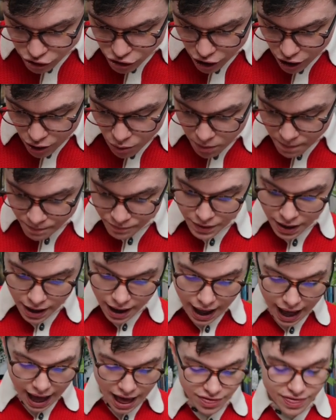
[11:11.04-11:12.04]
two,
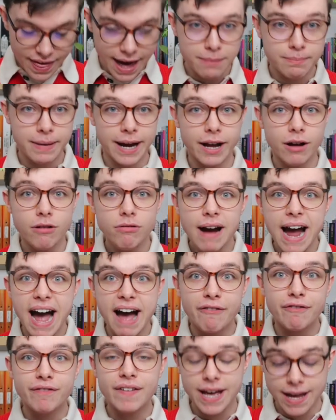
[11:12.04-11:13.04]
and then my
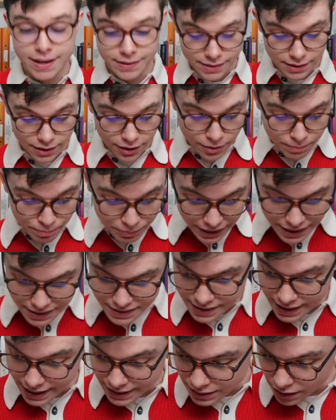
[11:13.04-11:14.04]
graph is
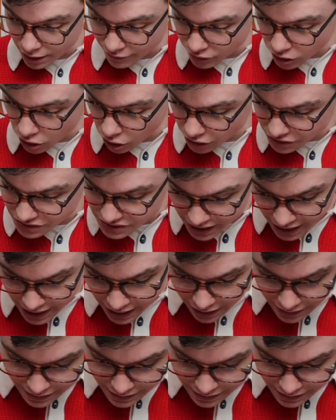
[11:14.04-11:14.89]
completed. Of course, it